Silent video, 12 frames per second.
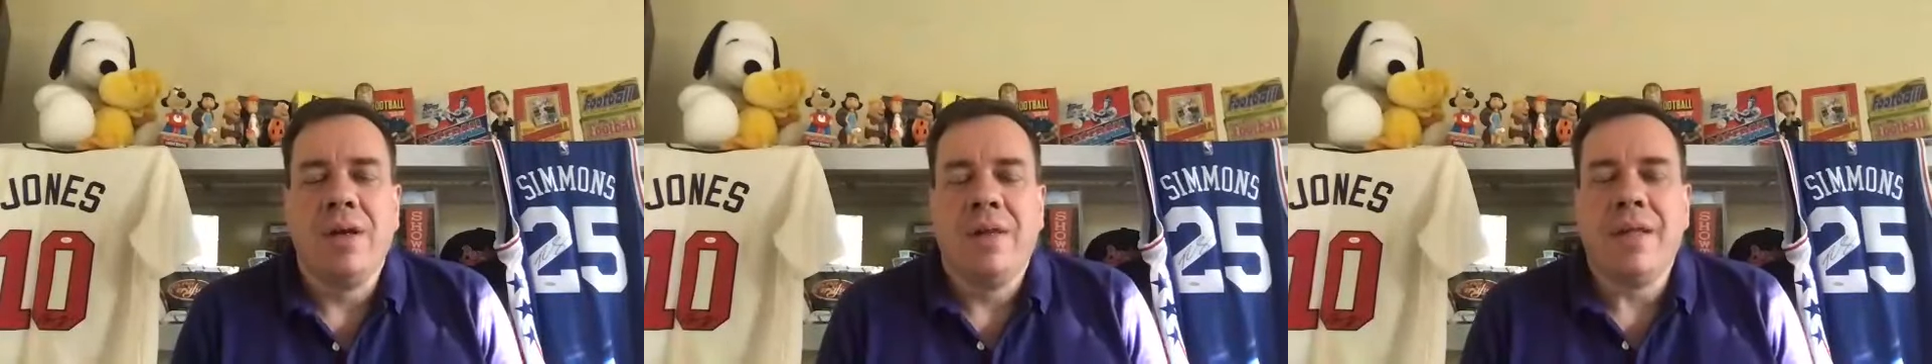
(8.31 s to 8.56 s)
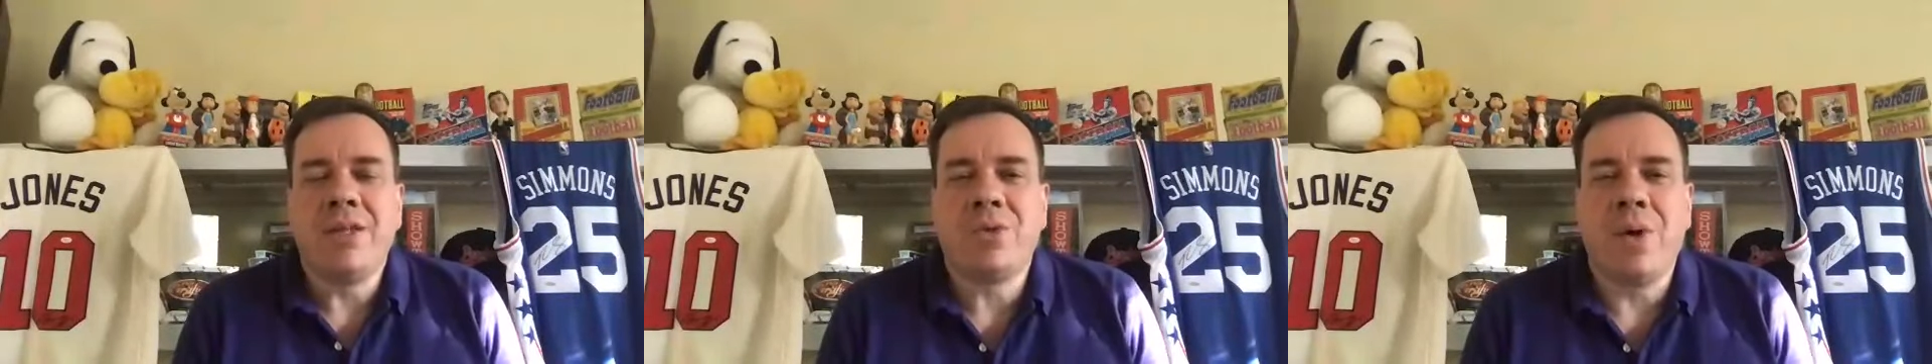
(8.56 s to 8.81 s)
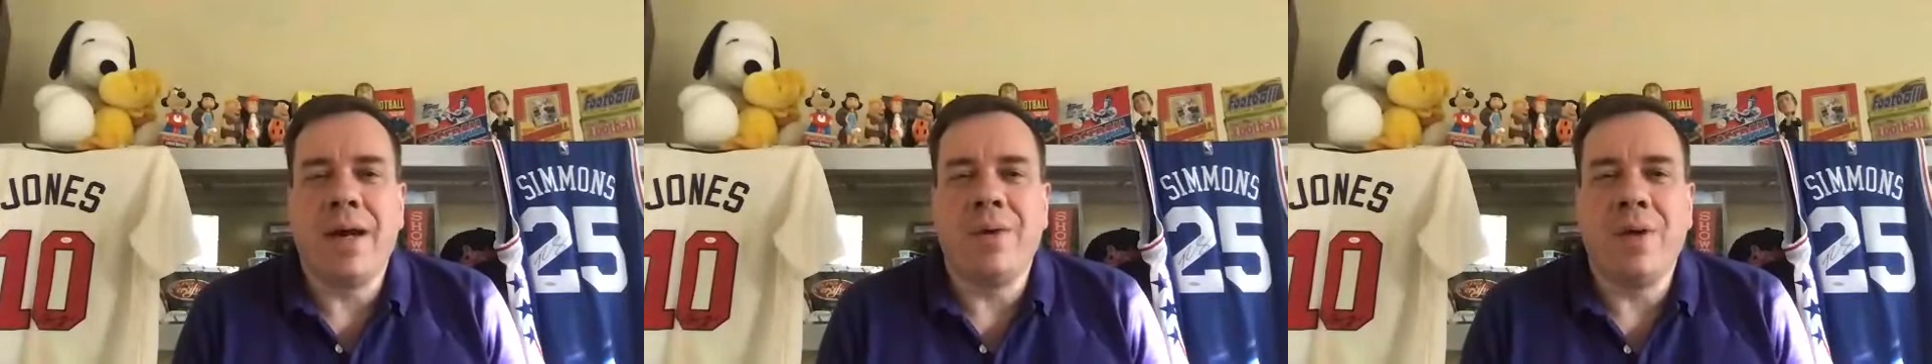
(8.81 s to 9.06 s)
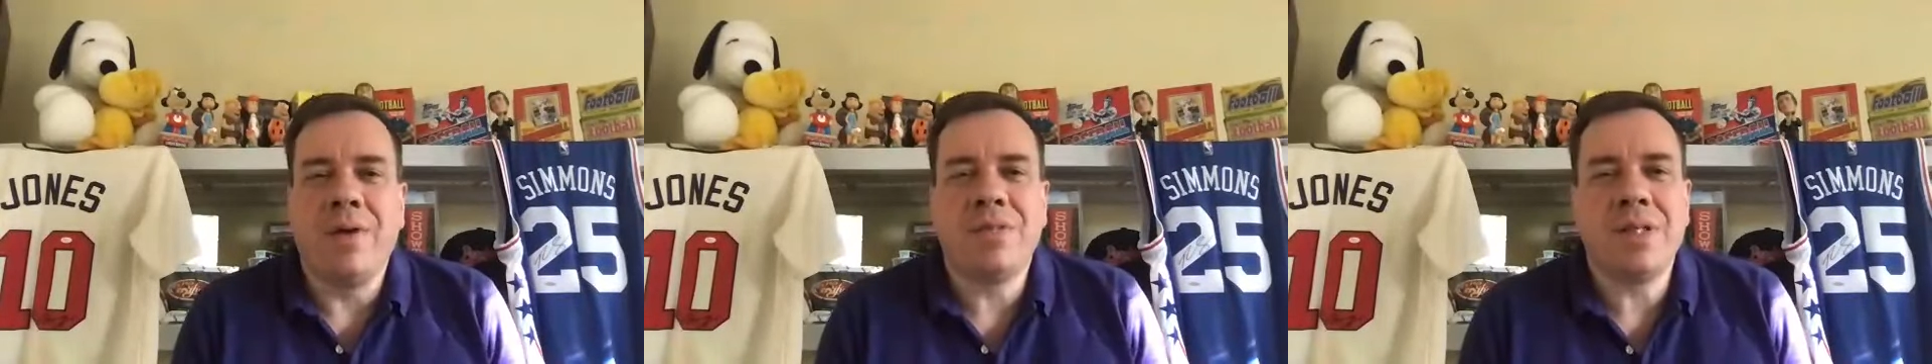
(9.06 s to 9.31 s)
That's right,
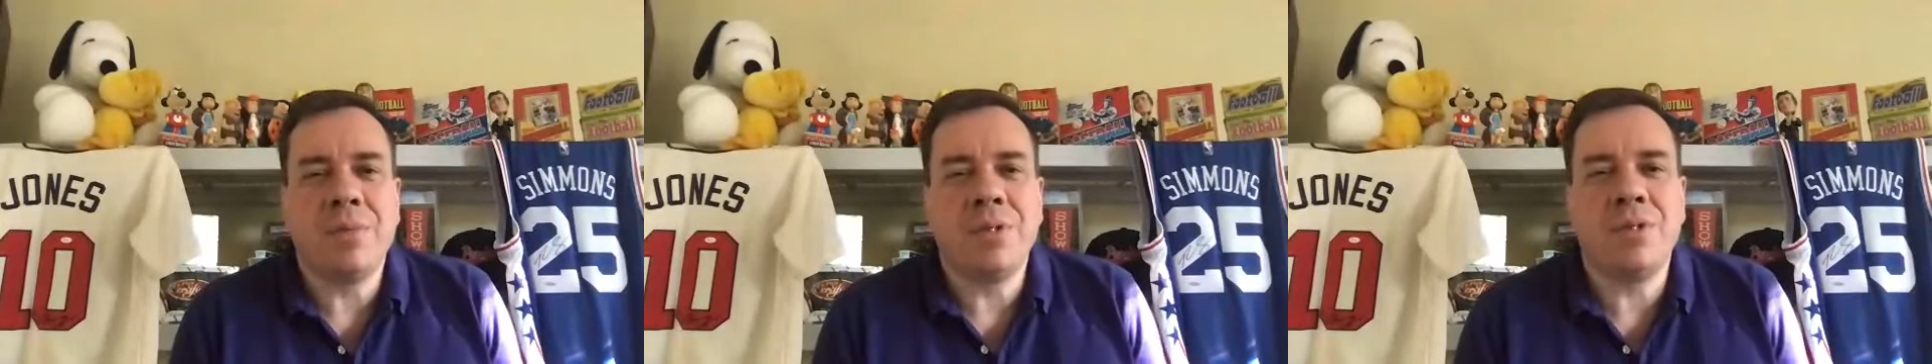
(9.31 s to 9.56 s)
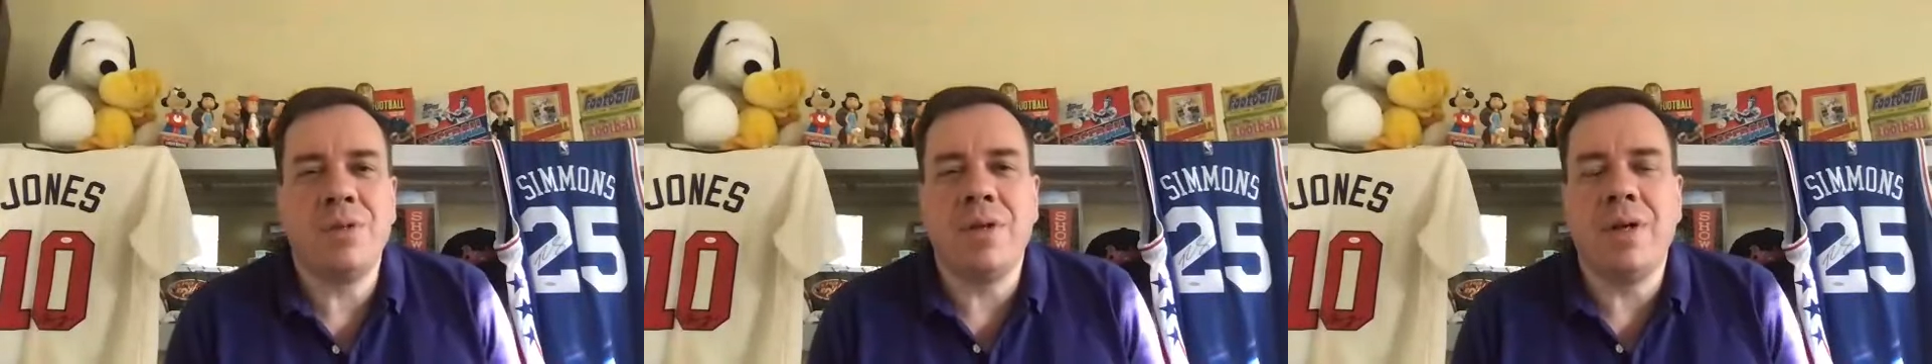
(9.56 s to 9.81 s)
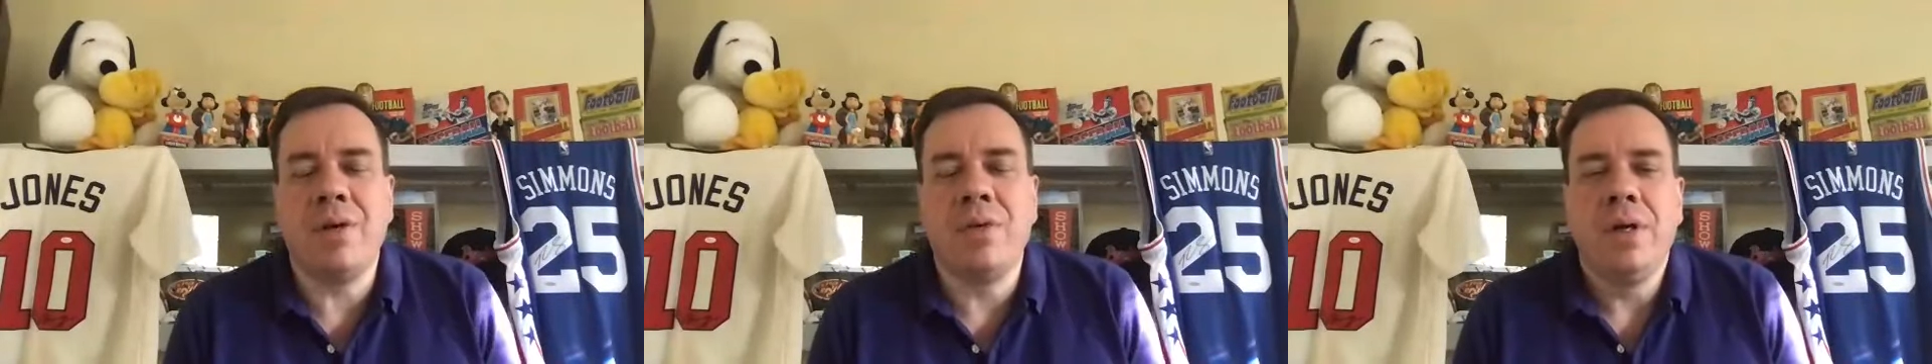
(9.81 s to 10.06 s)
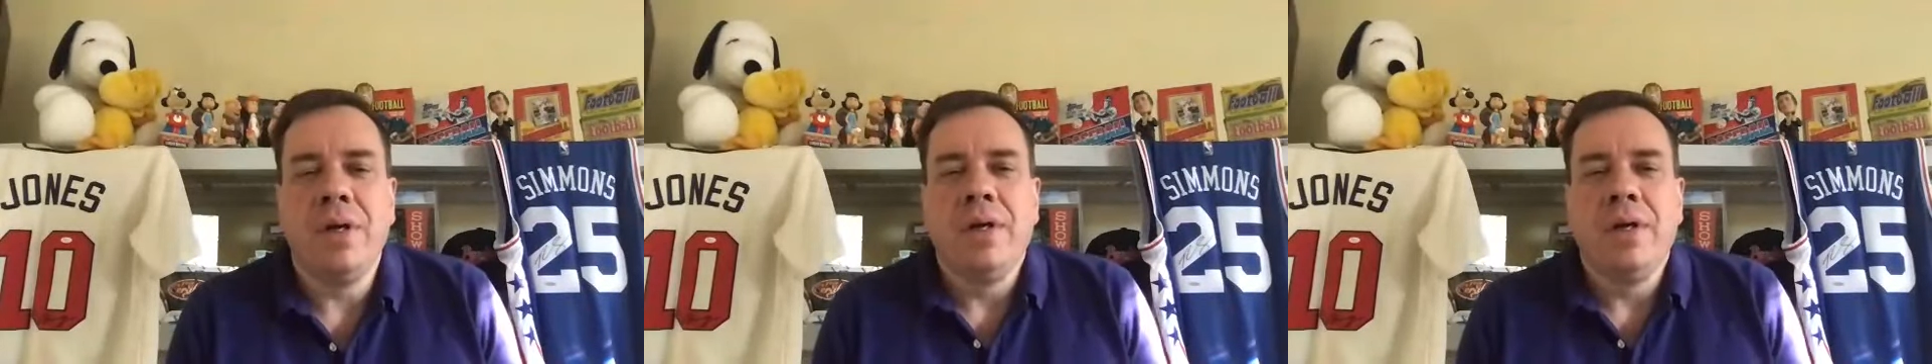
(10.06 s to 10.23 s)
we have set up a studio